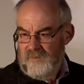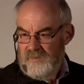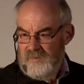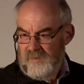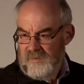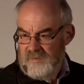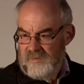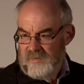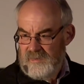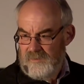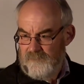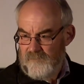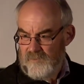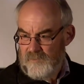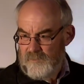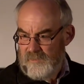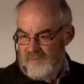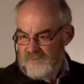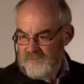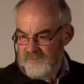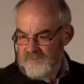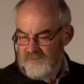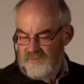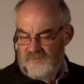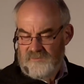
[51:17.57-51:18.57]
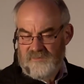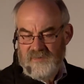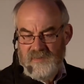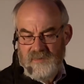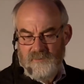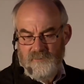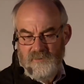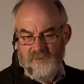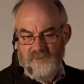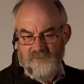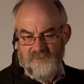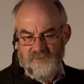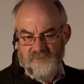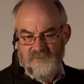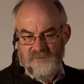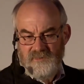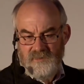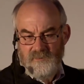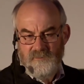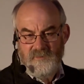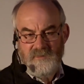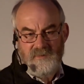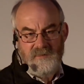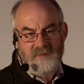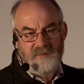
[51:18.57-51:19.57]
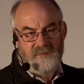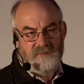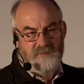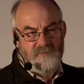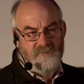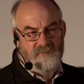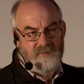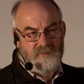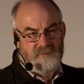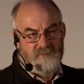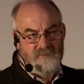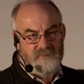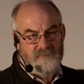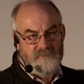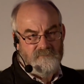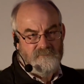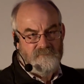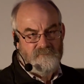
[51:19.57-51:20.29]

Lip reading: It comes back to the same user team at the end of that.